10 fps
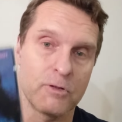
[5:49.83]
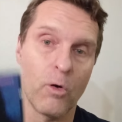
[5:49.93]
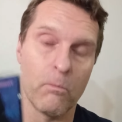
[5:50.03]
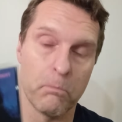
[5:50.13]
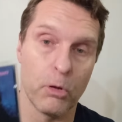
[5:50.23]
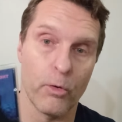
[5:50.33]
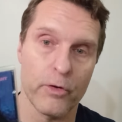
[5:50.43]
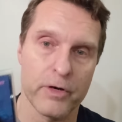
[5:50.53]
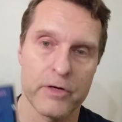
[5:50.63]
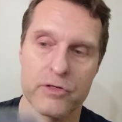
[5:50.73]
don't blow
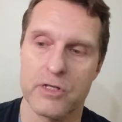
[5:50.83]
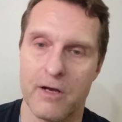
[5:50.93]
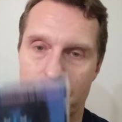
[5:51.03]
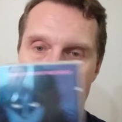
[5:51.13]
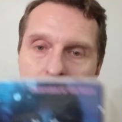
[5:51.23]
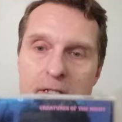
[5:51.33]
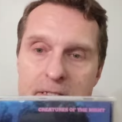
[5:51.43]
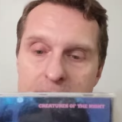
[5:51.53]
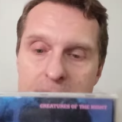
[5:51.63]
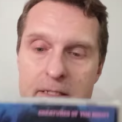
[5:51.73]
your ears off when you
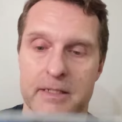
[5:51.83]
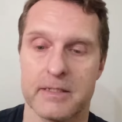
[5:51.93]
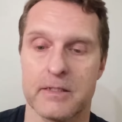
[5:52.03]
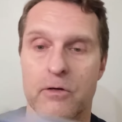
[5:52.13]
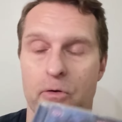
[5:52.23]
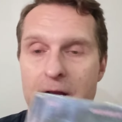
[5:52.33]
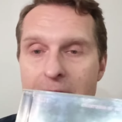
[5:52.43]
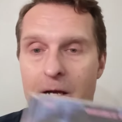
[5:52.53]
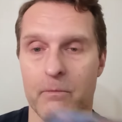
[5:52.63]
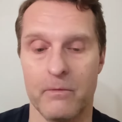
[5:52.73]
listen to this. Great
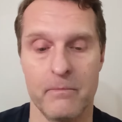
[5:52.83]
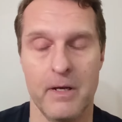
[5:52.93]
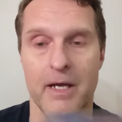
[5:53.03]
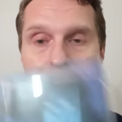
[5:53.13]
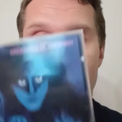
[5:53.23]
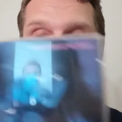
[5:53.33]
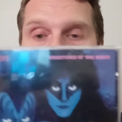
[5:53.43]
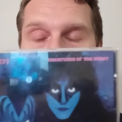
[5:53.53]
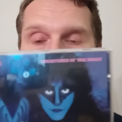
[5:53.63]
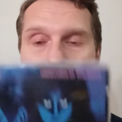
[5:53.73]
album
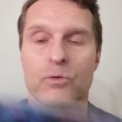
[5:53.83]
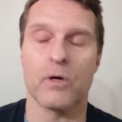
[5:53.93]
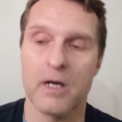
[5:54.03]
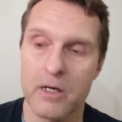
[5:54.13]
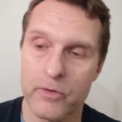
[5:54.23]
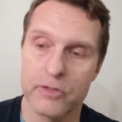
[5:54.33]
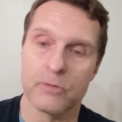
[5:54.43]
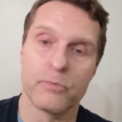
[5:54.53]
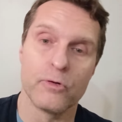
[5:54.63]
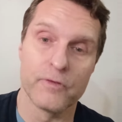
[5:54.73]
these guys were hungry
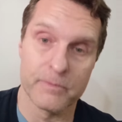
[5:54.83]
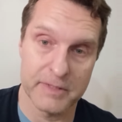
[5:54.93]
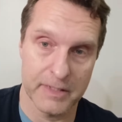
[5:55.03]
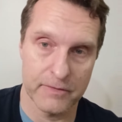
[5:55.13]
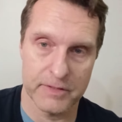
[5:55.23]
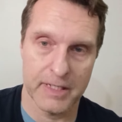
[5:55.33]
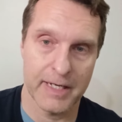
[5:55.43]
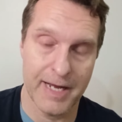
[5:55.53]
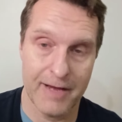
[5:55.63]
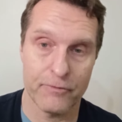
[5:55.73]
to prove themselves
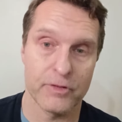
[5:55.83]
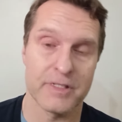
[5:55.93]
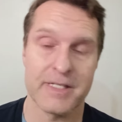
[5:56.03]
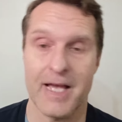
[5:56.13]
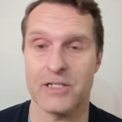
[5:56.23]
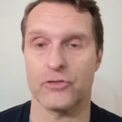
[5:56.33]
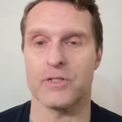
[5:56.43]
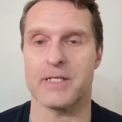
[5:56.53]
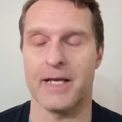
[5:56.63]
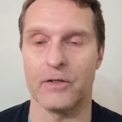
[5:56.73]
again after
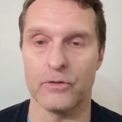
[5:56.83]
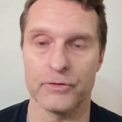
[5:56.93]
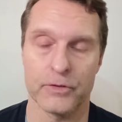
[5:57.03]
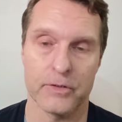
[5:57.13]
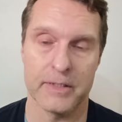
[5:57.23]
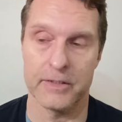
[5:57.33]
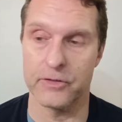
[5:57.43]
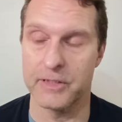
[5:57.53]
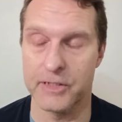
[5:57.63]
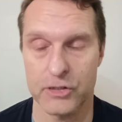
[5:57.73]
disastrous elder and
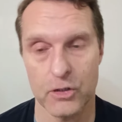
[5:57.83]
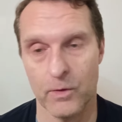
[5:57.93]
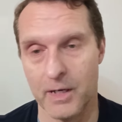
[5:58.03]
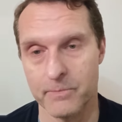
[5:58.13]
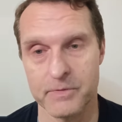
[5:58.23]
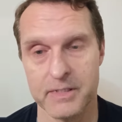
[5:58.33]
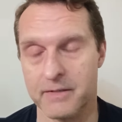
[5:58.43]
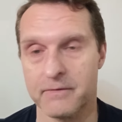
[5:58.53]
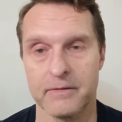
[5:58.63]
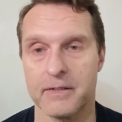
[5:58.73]
their disco albums
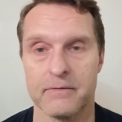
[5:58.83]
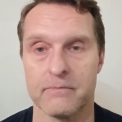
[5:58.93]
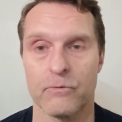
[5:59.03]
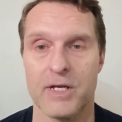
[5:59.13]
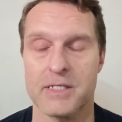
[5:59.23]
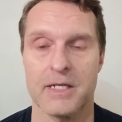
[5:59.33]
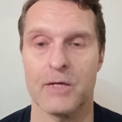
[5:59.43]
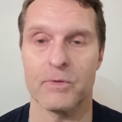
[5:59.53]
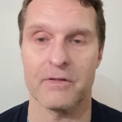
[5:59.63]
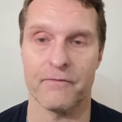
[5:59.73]
didn't didn't
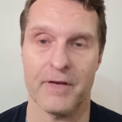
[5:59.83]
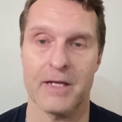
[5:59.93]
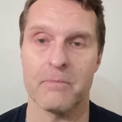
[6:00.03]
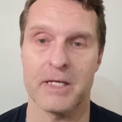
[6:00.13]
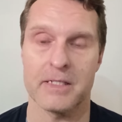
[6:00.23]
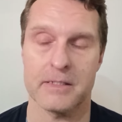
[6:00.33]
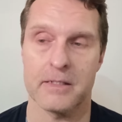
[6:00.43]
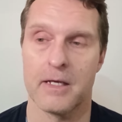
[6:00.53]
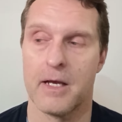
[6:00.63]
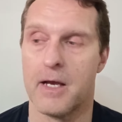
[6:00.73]
resonate with the fan base
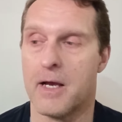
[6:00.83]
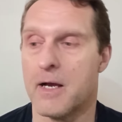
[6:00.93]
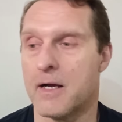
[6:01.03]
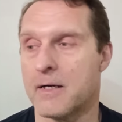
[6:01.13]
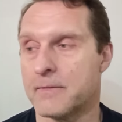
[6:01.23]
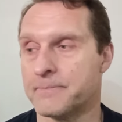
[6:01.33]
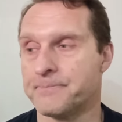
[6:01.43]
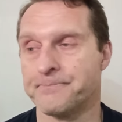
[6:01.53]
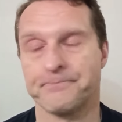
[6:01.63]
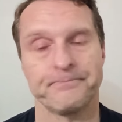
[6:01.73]

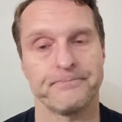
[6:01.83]
um,